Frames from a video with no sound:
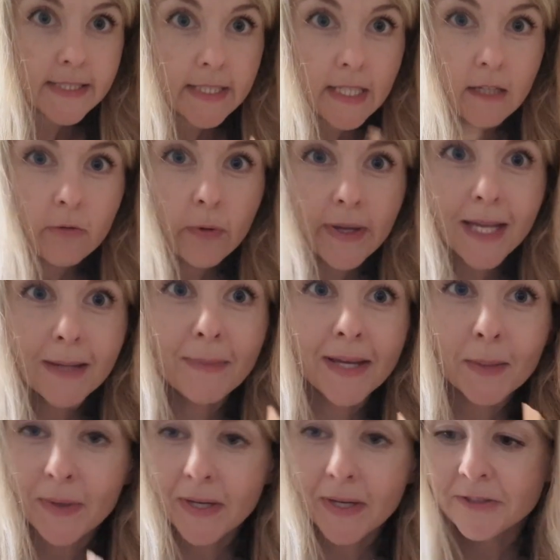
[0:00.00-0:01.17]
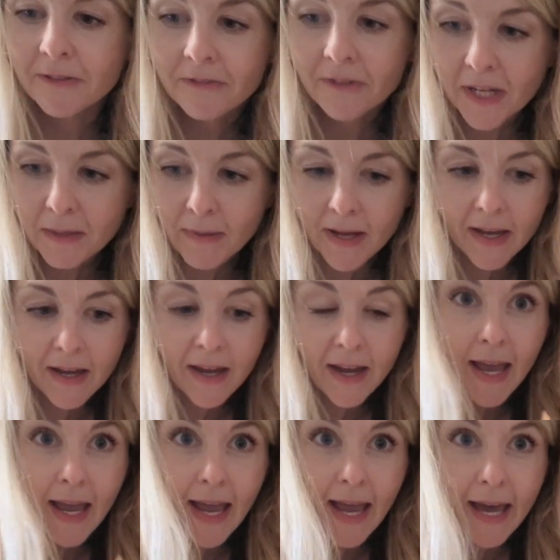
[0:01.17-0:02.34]
see if we can make a picture frame
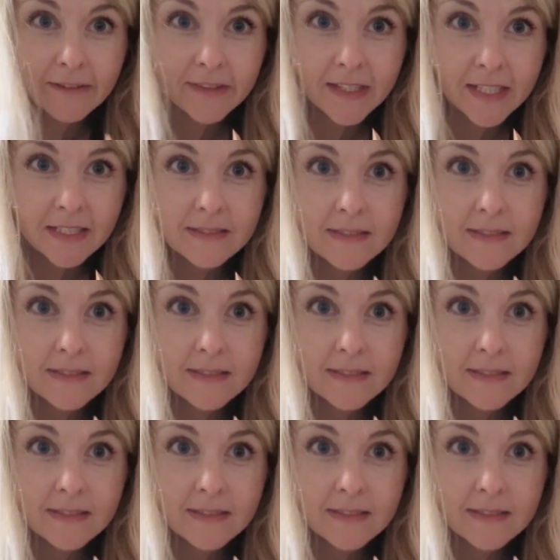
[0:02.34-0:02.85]
out of these.